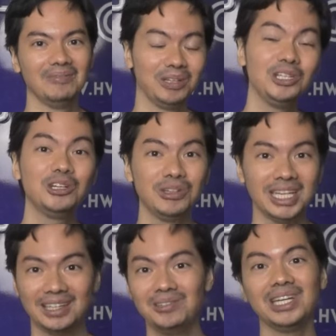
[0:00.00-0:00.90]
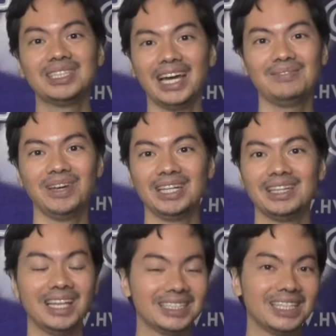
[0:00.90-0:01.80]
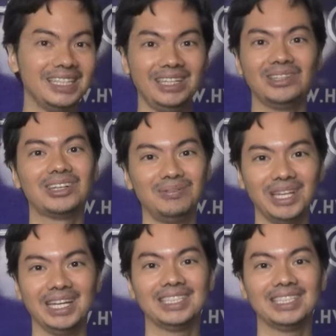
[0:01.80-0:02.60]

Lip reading: But you know, with that new excitement, doesn't need to come the